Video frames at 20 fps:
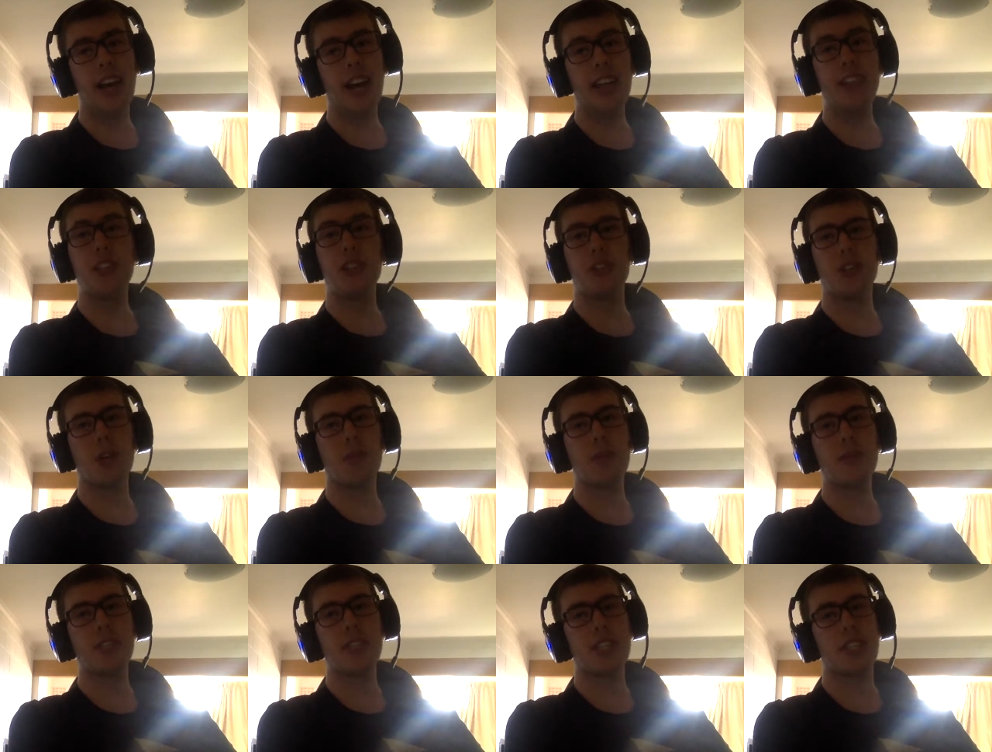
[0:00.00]
And the
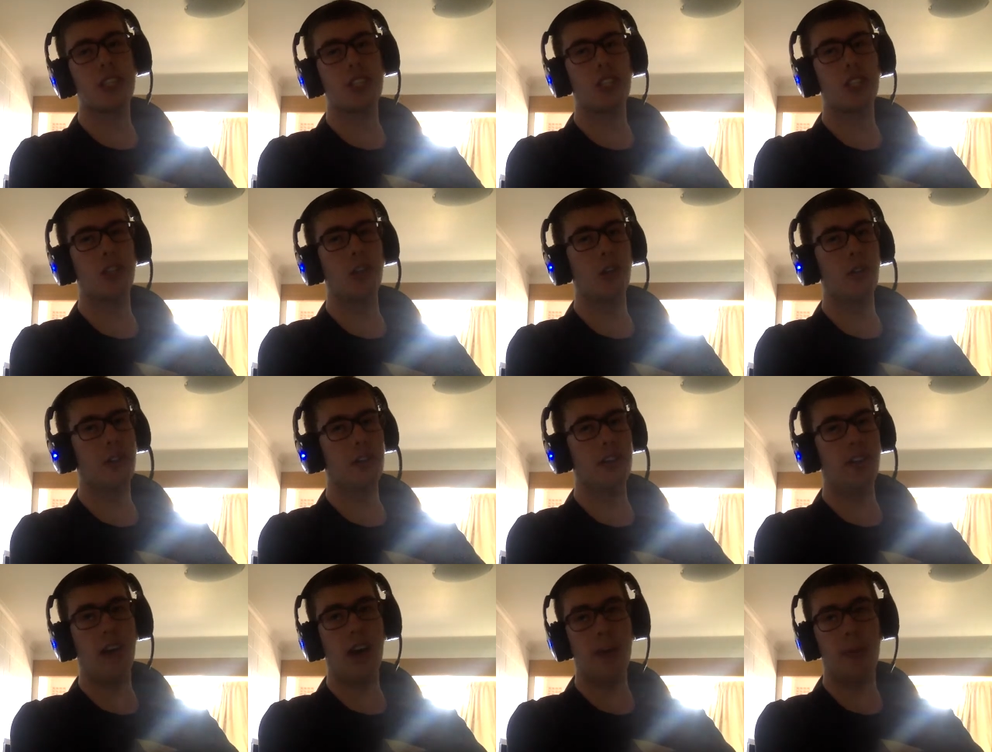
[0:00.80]
zombies gets a
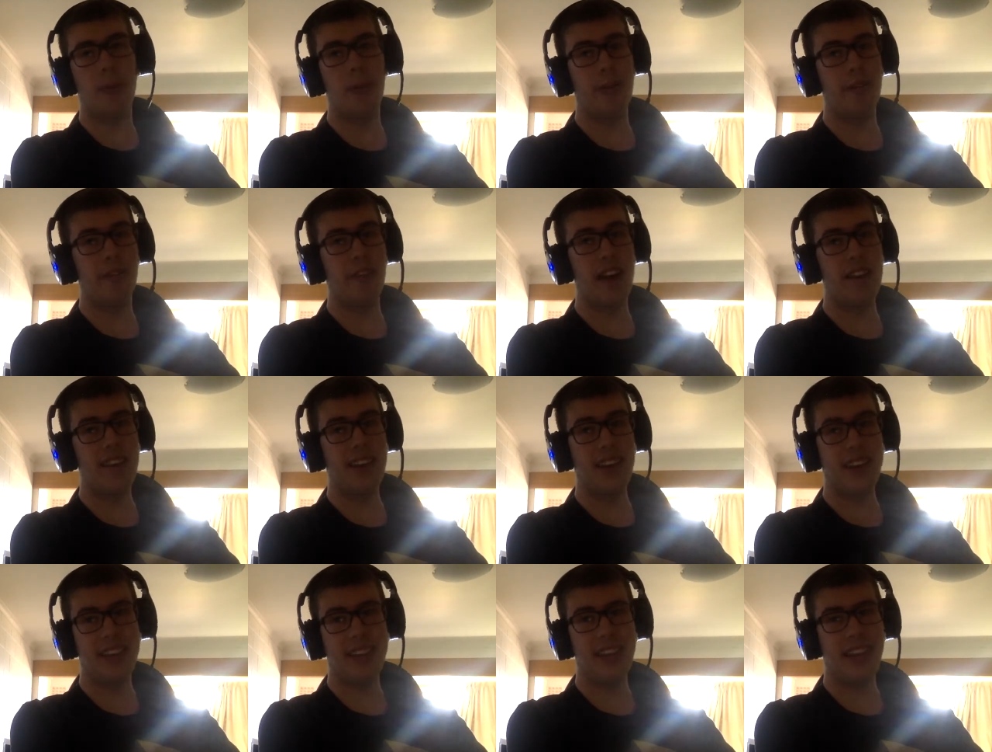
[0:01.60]
solid 9.5
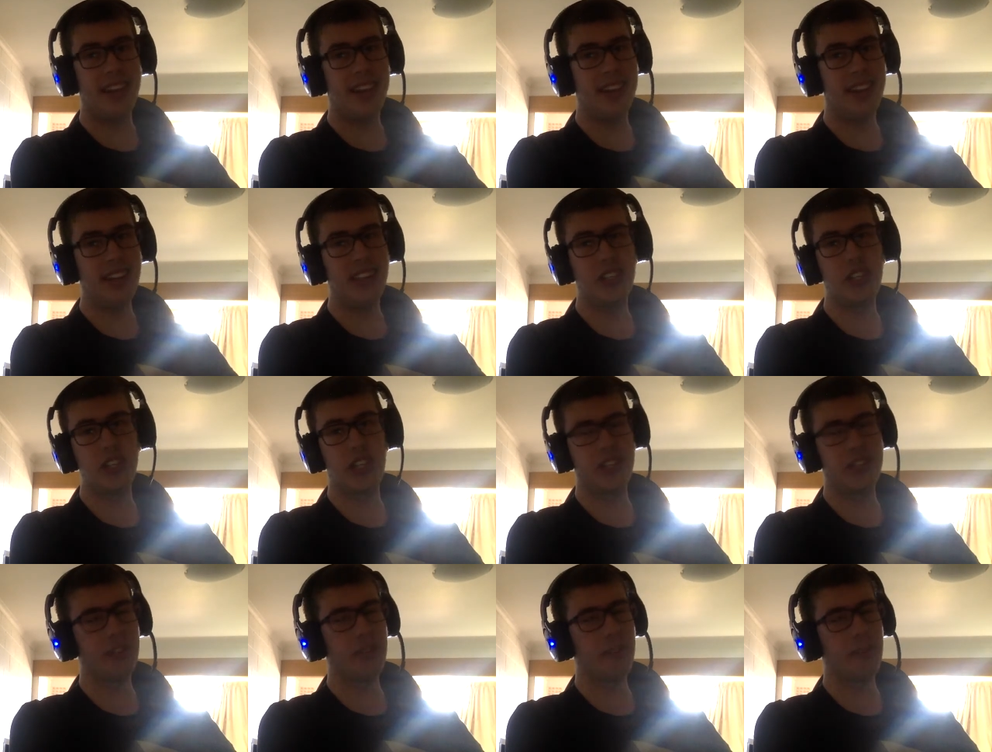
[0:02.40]
out of 10.
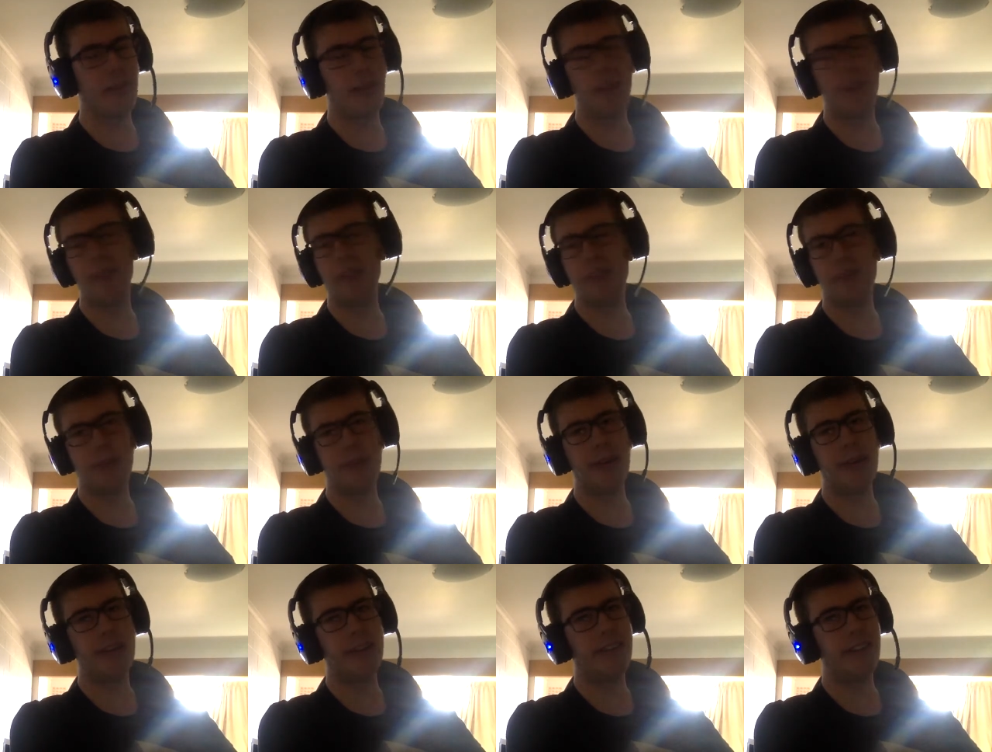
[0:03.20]
Just not perfect for
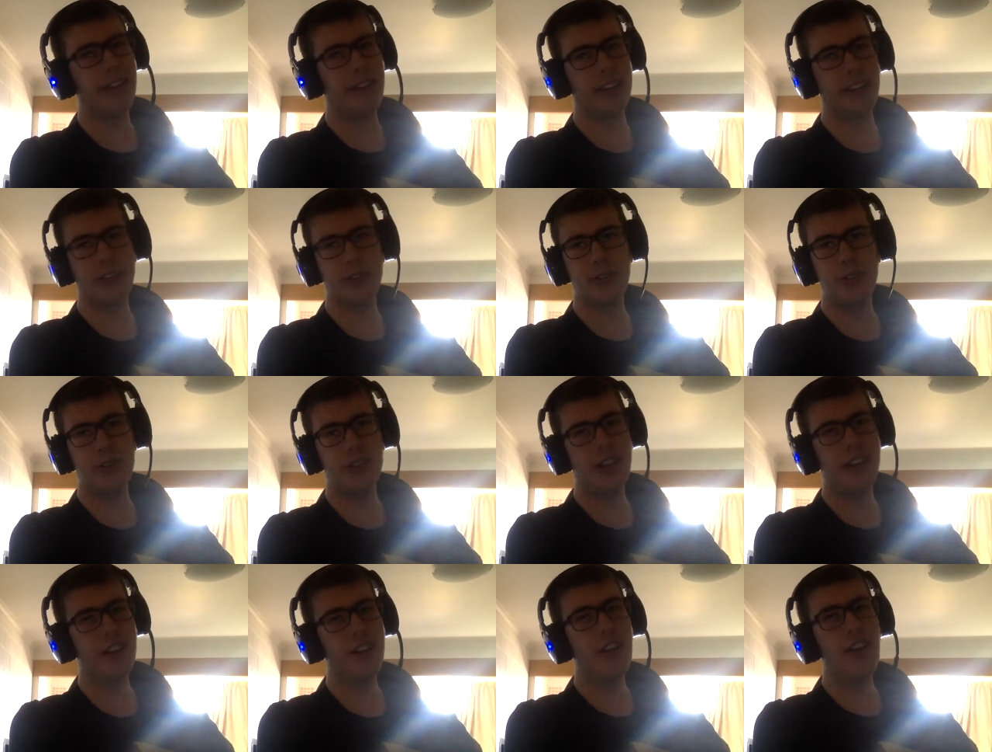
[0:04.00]
me. Fucking good
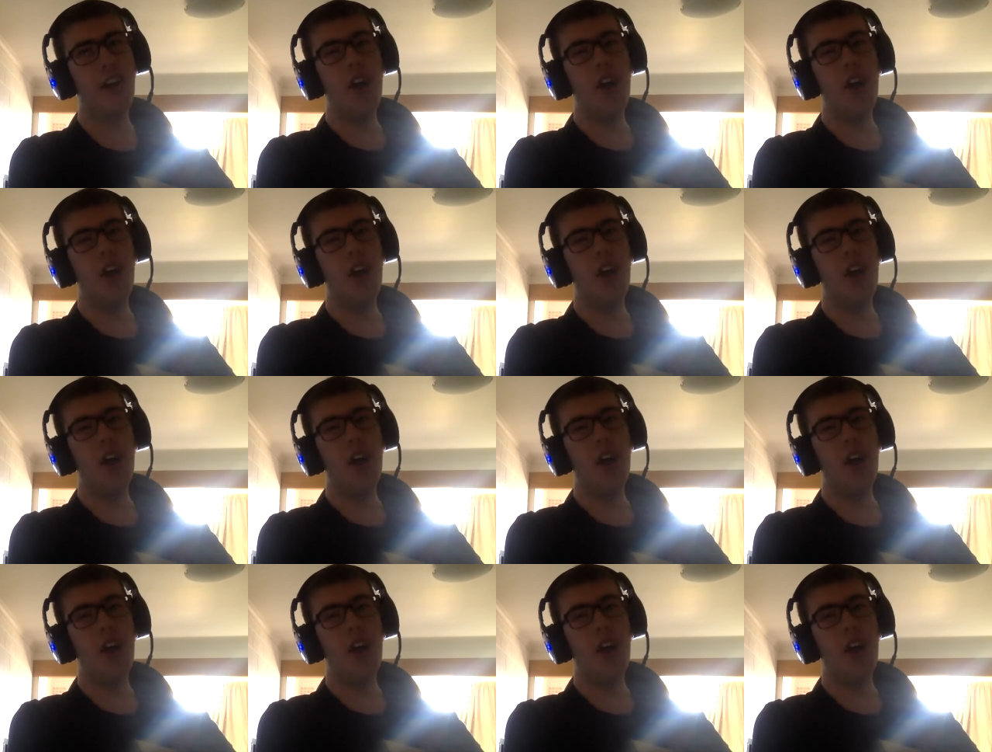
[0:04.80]
shit.